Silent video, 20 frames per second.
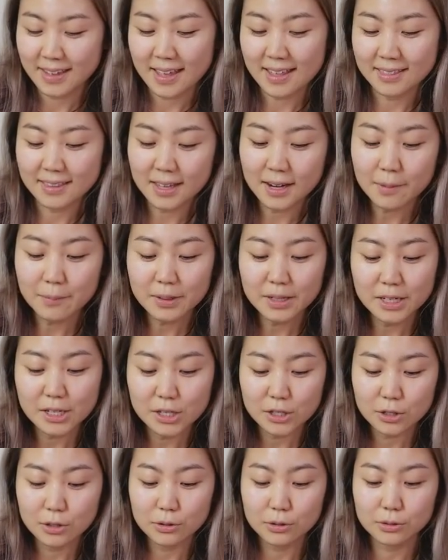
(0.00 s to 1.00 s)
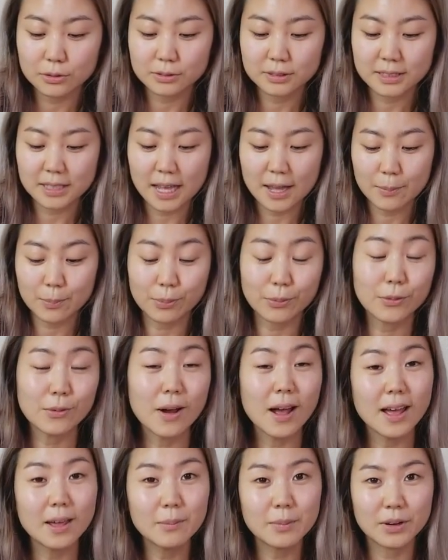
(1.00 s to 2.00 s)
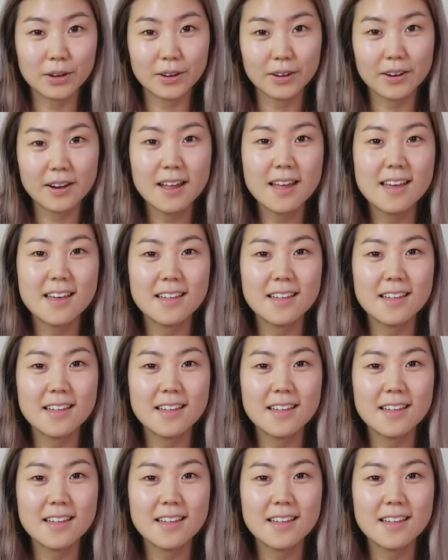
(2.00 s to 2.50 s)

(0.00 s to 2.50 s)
And then I'm going to use a primer